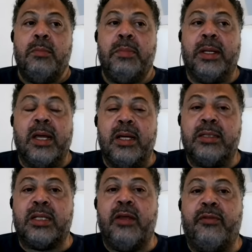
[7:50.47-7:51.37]

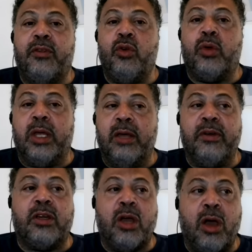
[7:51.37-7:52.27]
Because if you give
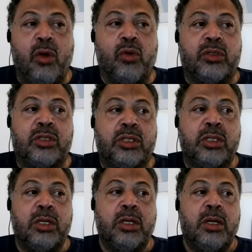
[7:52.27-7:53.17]
a coach
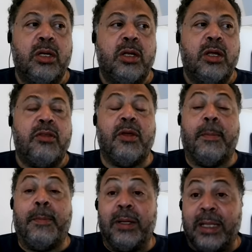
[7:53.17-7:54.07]
the
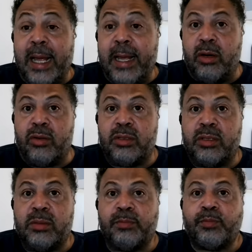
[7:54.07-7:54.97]
players,